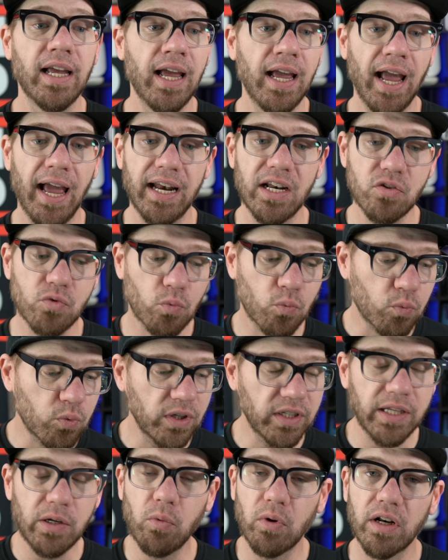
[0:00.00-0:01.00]
and it's
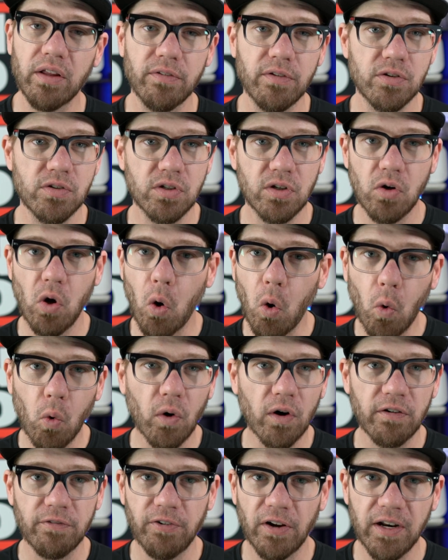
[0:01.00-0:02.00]
really one of those
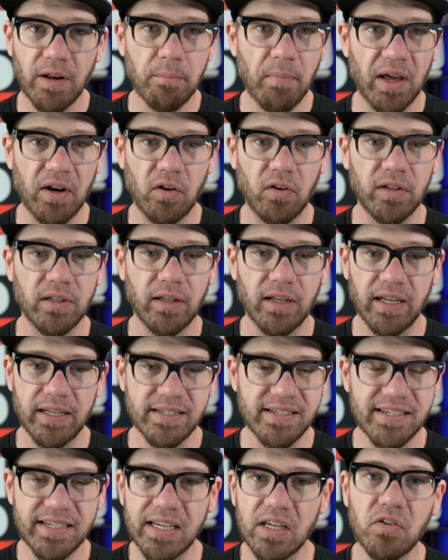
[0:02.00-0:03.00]
core fundamental uh,
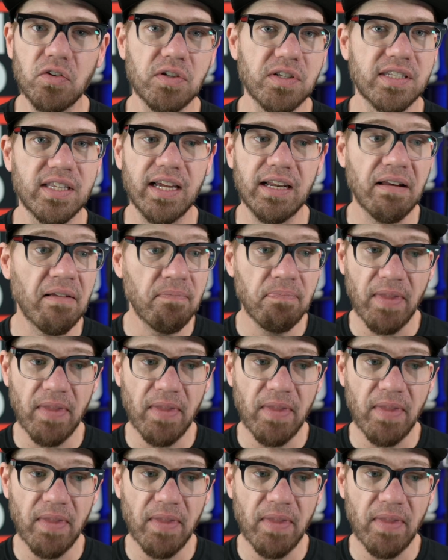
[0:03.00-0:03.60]
skills that